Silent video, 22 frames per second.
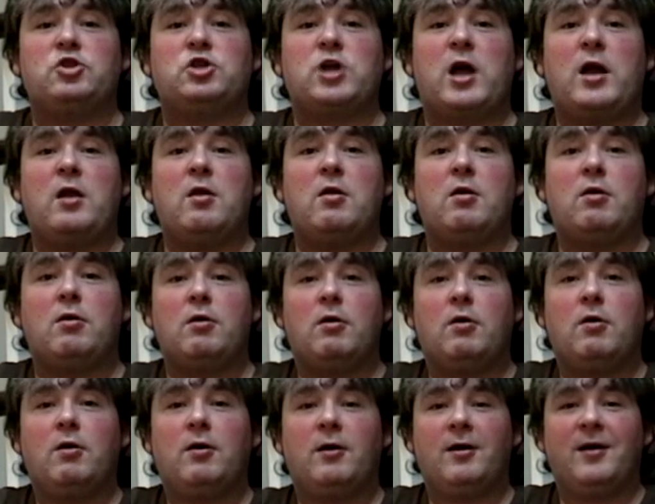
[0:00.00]
Shan.
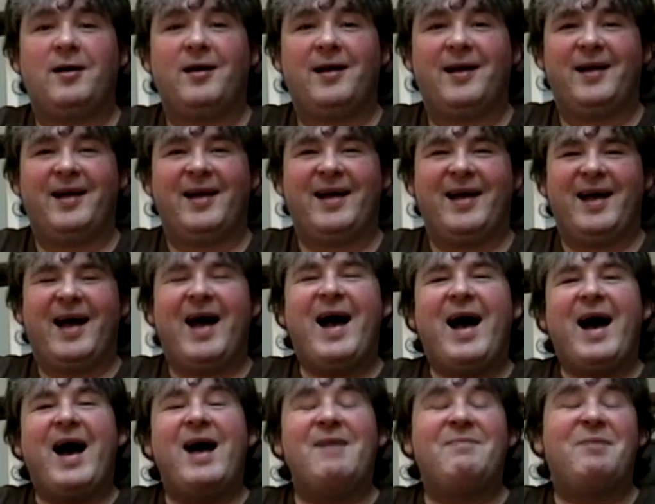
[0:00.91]

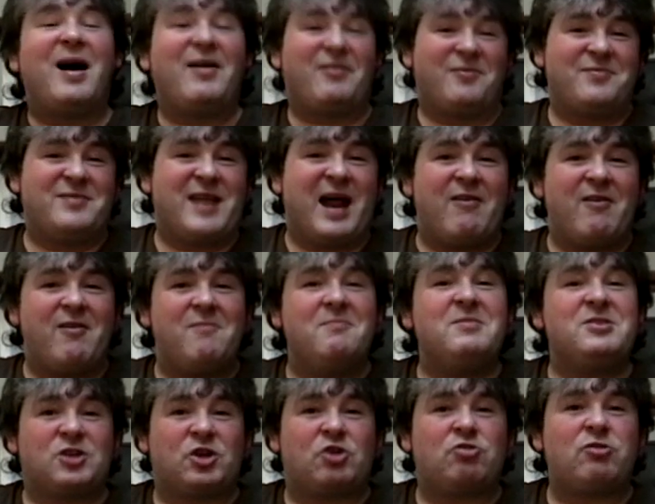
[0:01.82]
Apart from Darren,
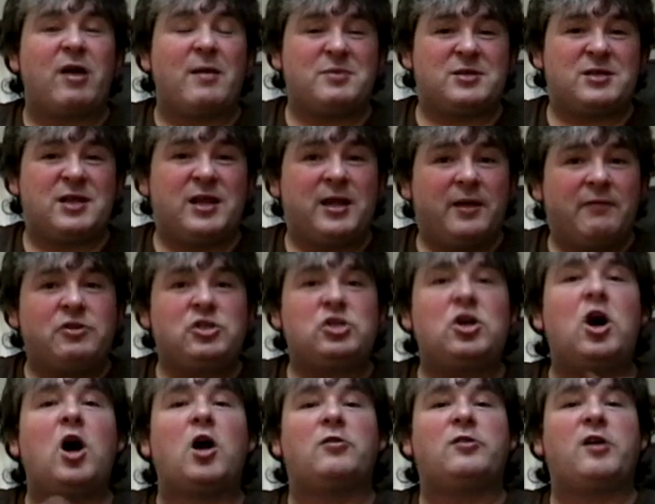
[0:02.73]
Mr. Crepsley in the
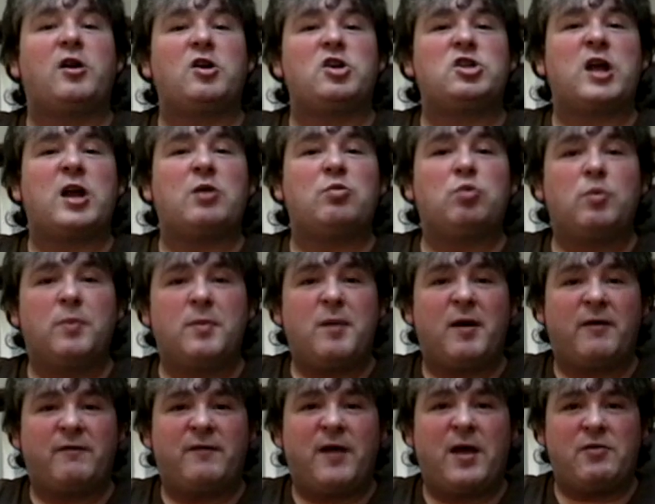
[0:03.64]
saga of Darren Shan would be
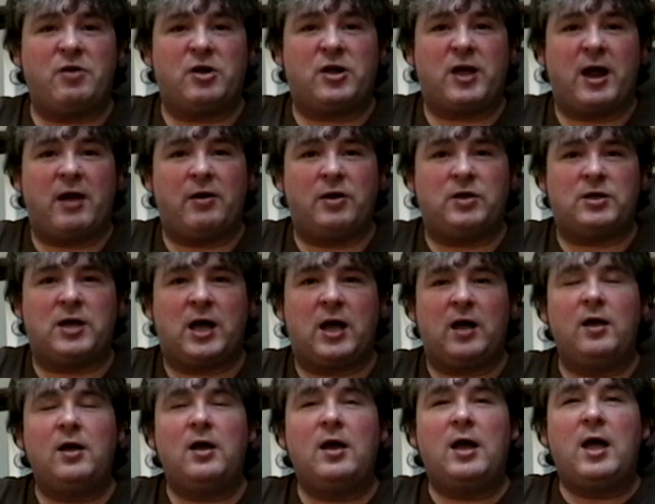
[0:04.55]
my favourite character.
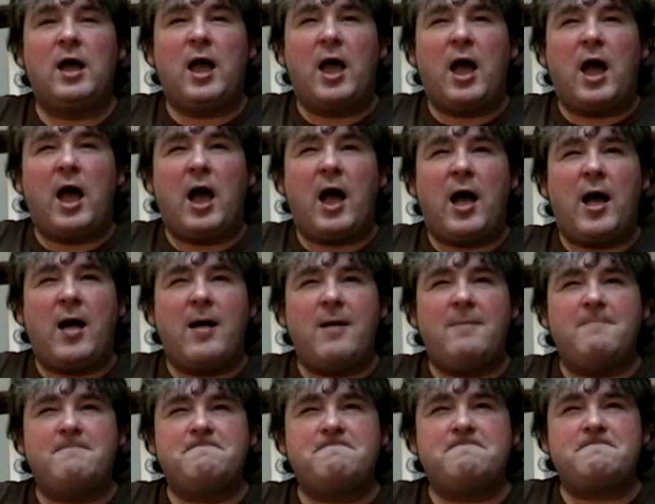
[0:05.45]

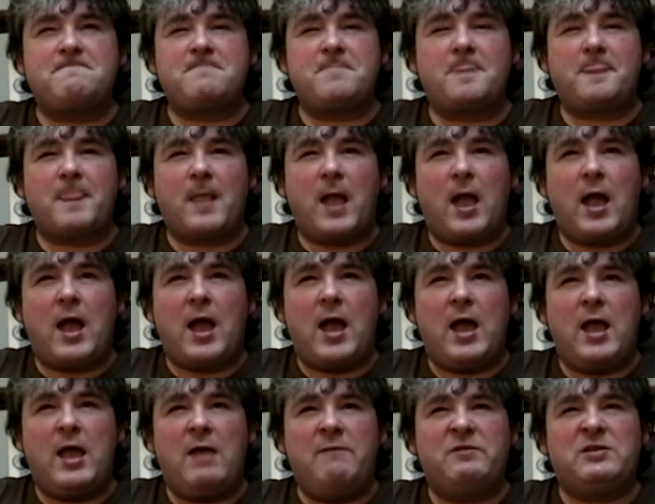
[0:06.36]

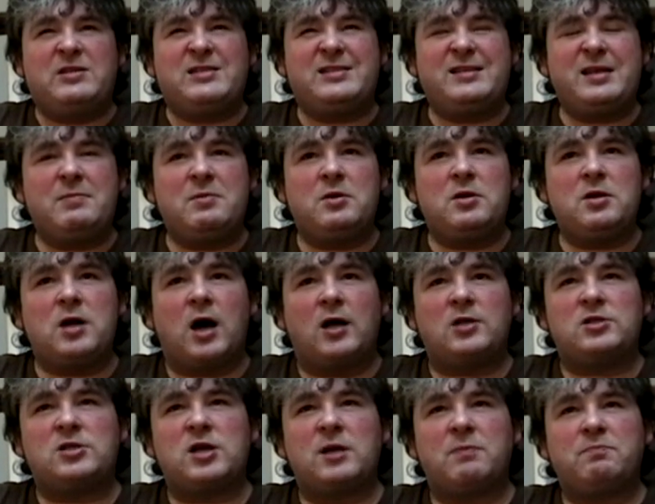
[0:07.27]
In the
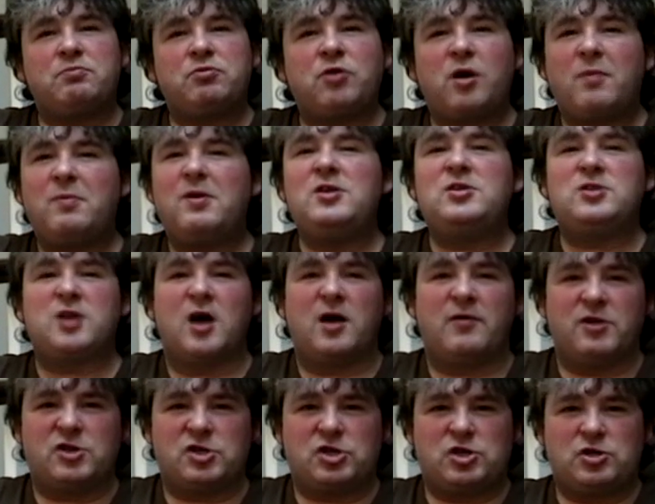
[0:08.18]
Demonata, probably
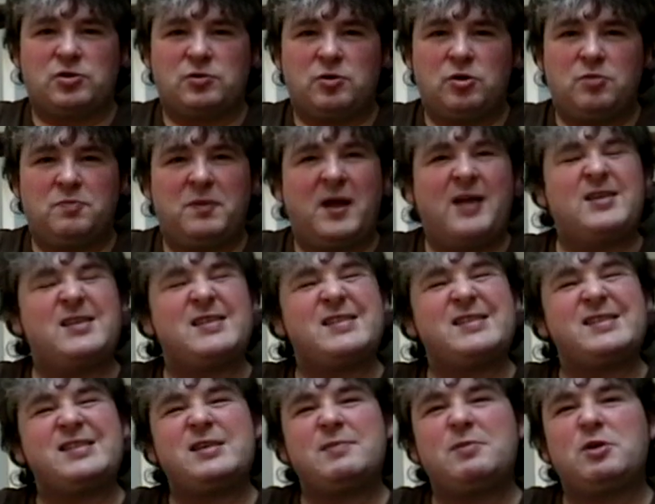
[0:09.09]
Dervish, who plays a
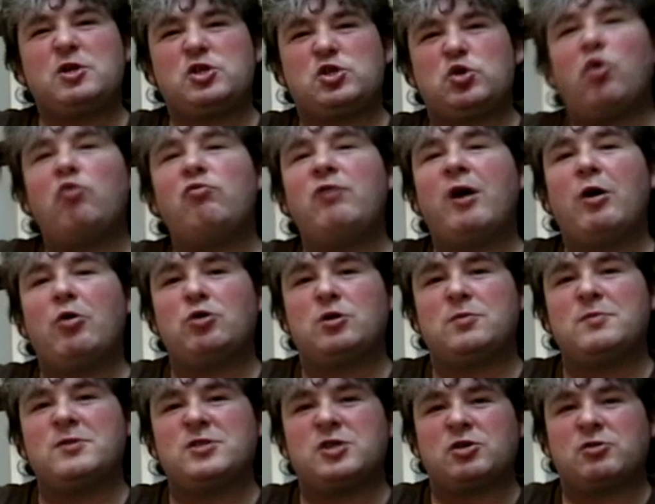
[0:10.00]
similar sort of role
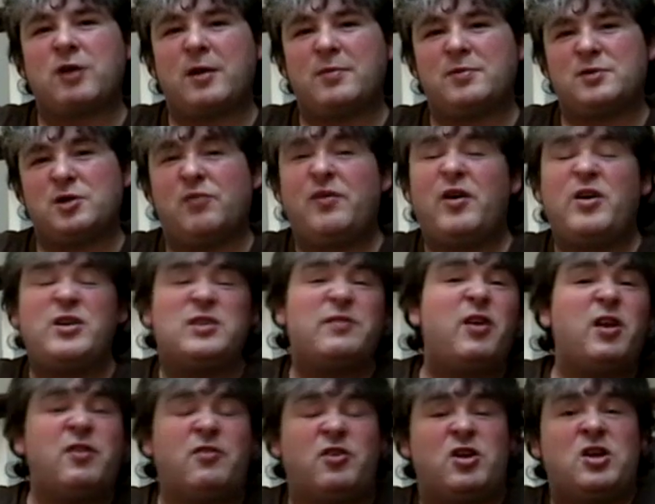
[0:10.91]
to Mr. Crepsley, although he's a
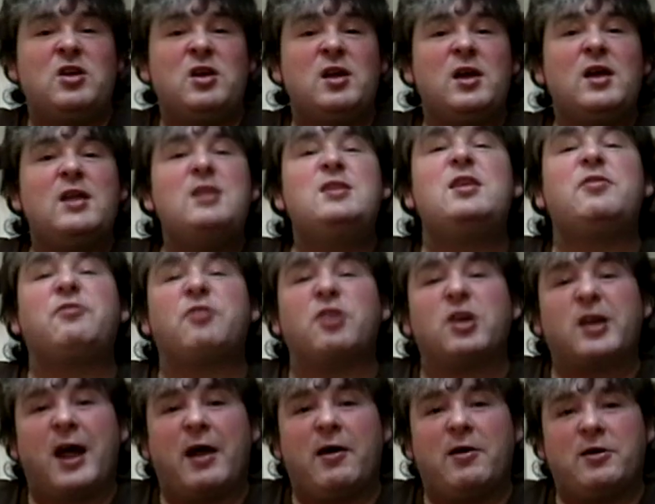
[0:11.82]
very, very
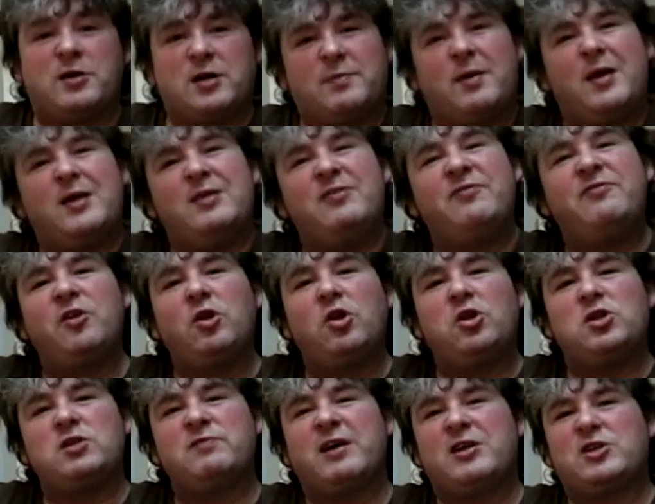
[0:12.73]
different character, but he
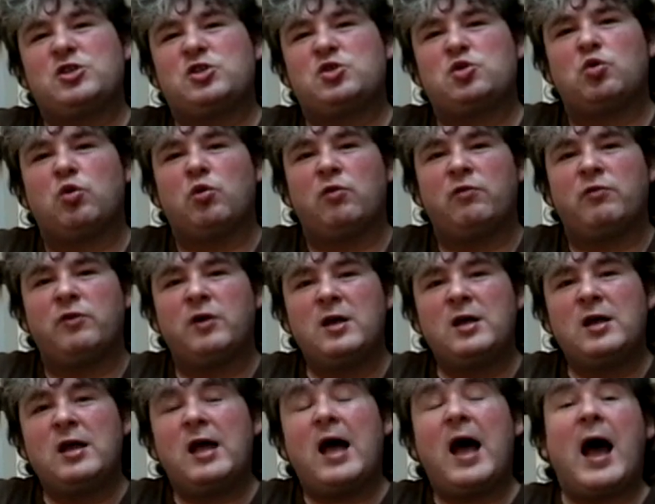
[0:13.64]
fills in that sort of
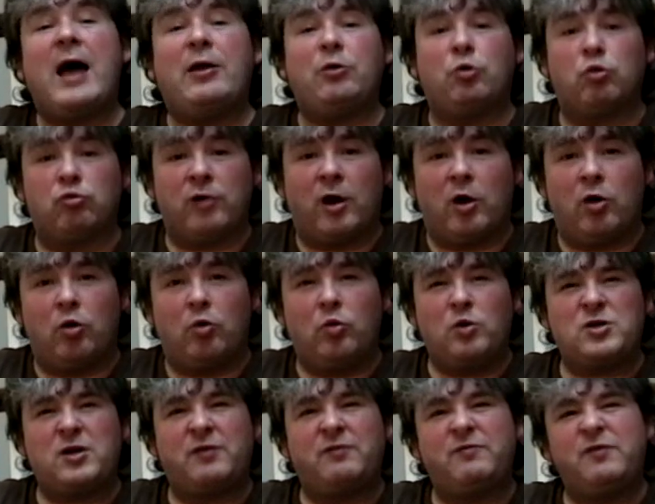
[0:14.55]
adult role,
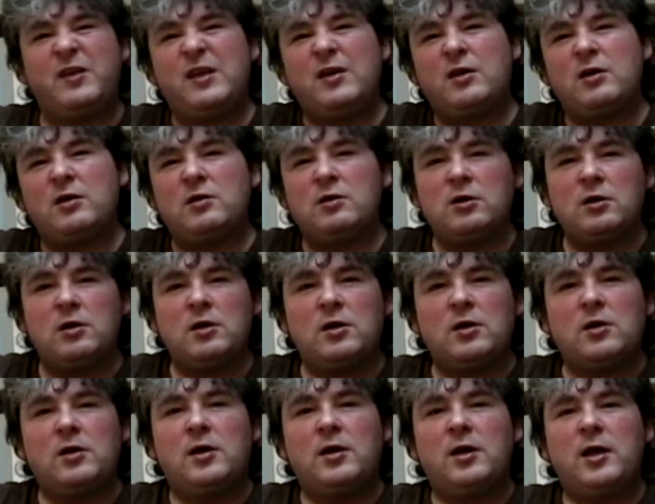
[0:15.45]
which I think
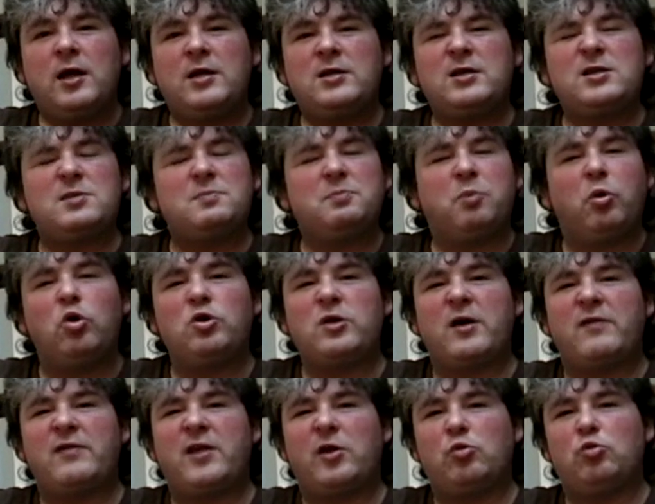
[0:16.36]
it's
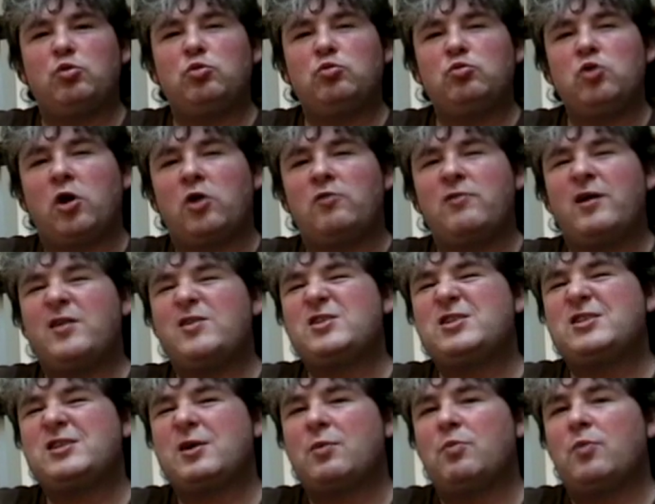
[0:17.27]
important to have an adult knocking around
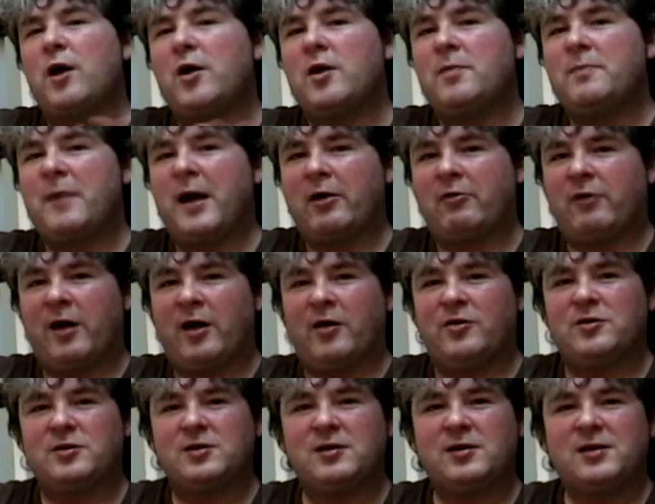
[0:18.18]
somewhere in the
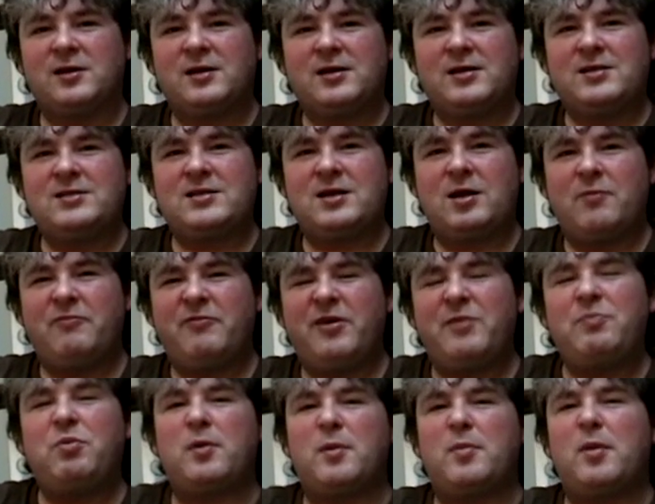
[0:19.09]
background. So
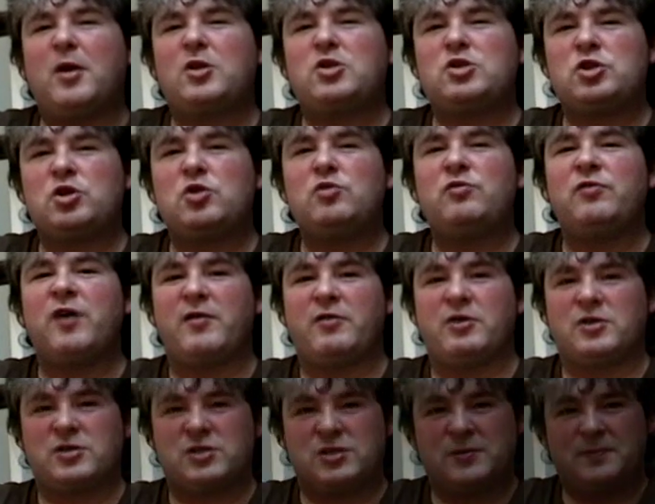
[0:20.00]
they'd probably be my two
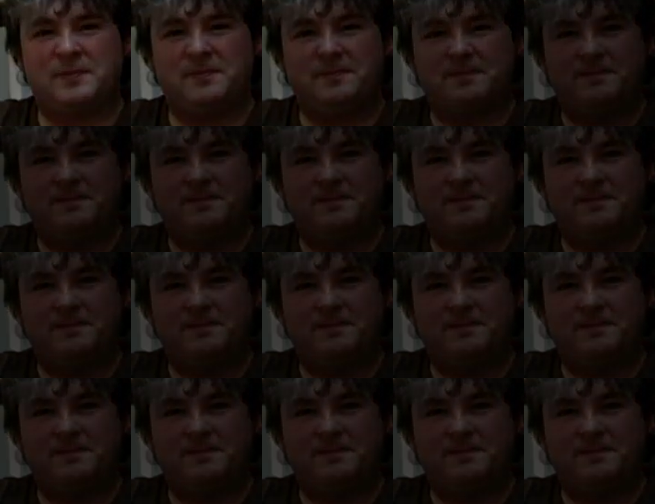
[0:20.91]
favourites.